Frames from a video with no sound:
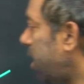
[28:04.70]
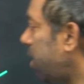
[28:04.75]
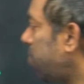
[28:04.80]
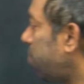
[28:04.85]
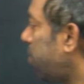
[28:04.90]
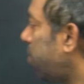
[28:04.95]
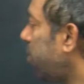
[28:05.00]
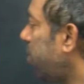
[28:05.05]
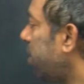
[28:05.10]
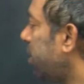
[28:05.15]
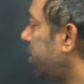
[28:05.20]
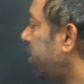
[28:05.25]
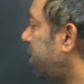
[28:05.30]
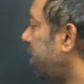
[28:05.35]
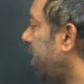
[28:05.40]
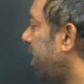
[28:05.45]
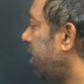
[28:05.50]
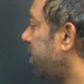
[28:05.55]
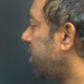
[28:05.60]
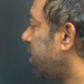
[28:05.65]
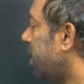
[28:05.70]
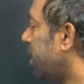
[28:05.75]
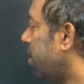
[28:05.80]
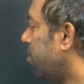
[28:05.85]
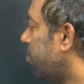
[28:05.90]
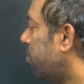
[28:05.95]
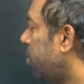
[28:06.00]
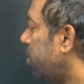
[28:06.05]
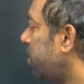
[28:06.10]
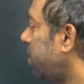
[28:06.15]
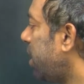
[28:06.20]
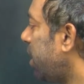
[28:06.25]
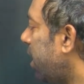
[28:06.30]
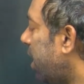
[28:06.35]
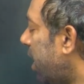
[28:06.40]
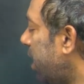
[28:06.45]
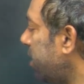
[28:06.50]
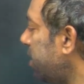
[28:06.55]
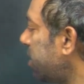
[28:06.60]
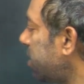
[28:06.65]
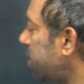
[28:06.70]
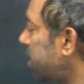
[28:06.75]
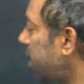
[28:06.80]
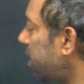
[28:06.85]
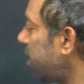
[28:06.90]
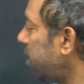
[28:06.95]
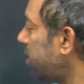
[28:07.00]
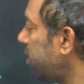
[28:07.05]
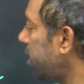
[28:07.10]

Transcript: prone states, mostly Rajasthan,